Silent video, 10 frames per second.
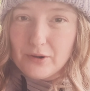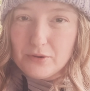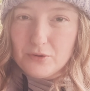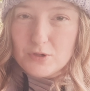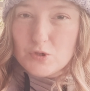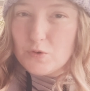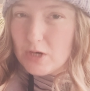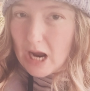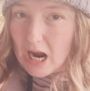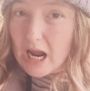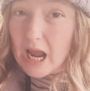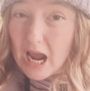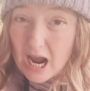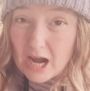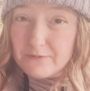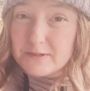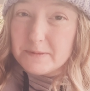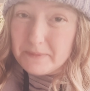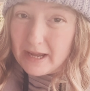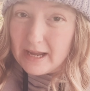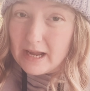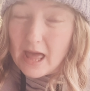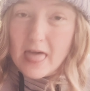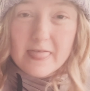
You do not have to pay